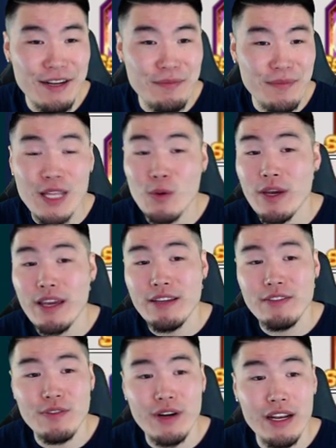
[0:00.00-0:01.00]
by the way,
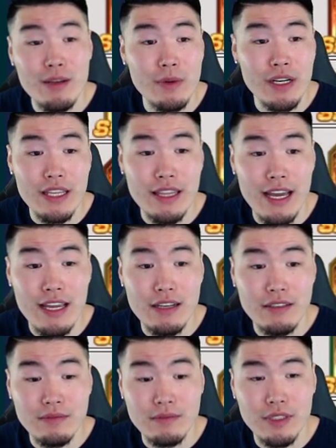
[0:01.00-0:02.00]
for anybody that
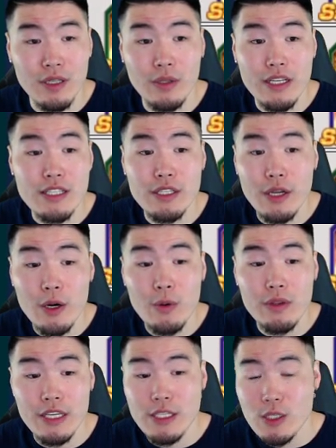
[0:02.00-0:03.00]
you know doesn't know,
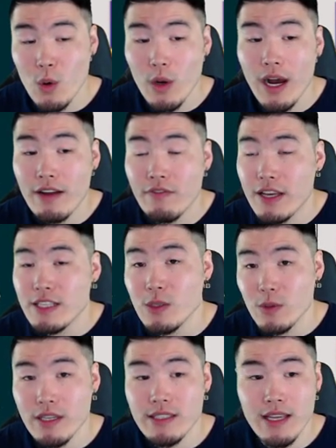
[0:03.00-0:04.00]
the Dokkan Fest
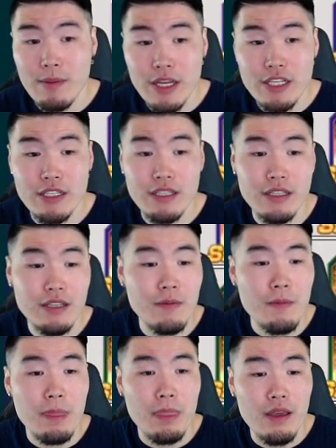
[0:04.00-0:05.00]
units I mentioned,
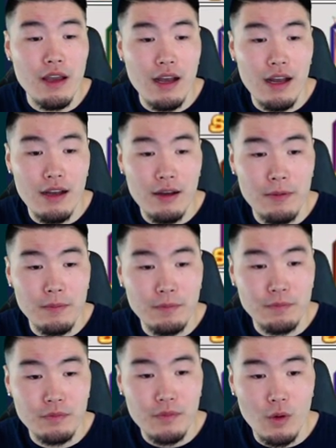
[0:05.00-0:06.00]
um,
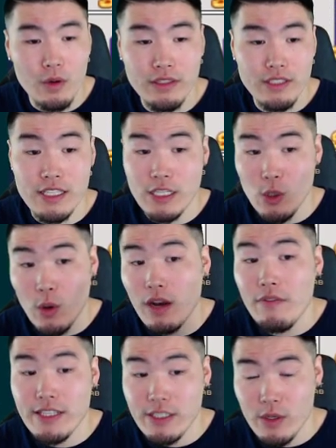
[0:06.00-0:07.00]
or just the Dokkan
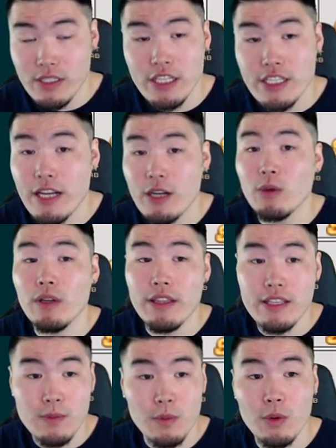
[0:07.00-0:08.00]
Fest units in general in
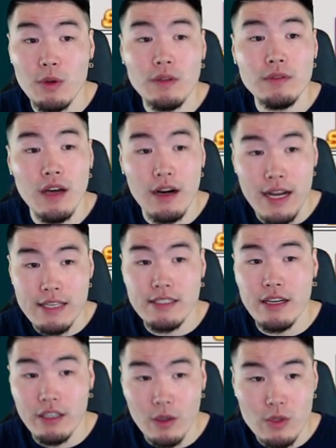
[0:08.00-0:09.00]
this pool are
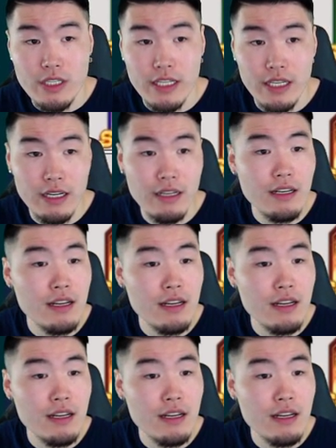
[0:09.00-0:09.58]
STR Gogeta,